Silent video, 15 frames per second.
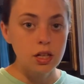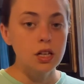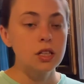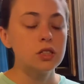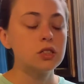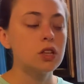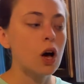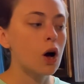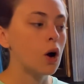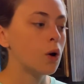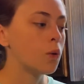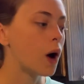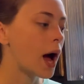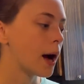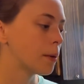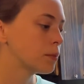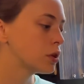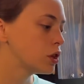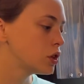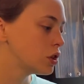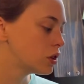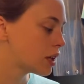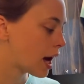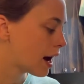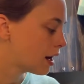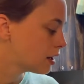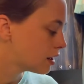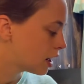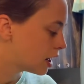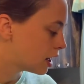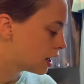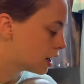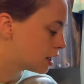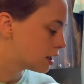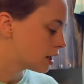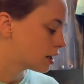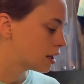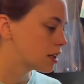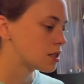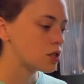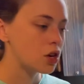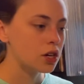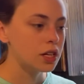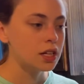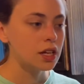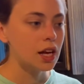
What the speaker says: So I'm going to do that and get this started,